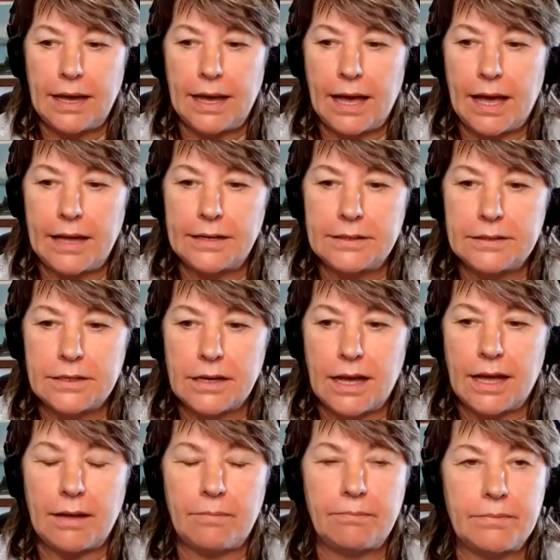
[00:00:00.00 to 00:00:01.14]
And
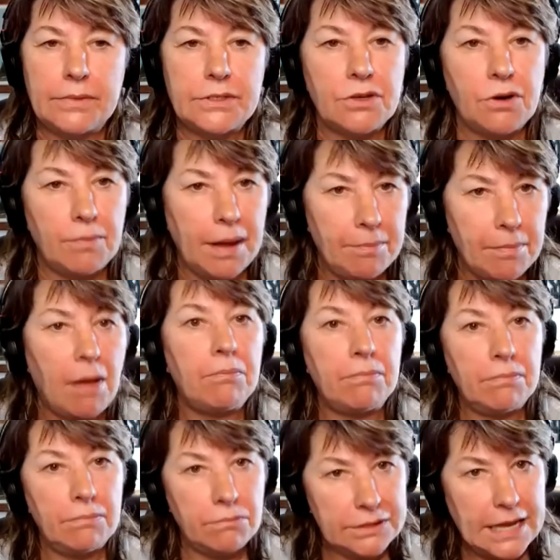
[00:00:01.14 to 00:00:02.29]
so my
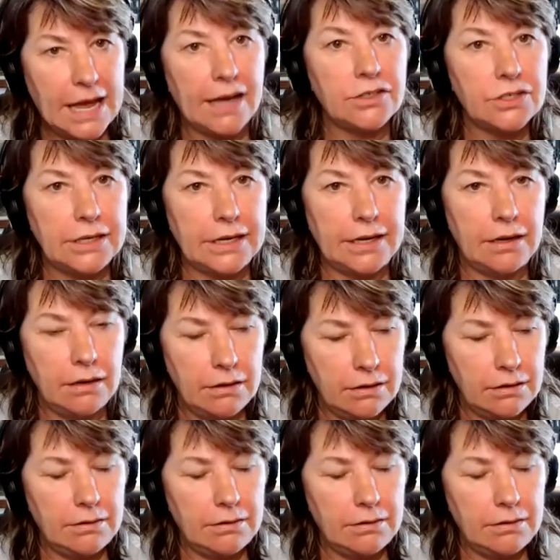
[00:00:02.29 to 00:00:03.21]
mom was actually,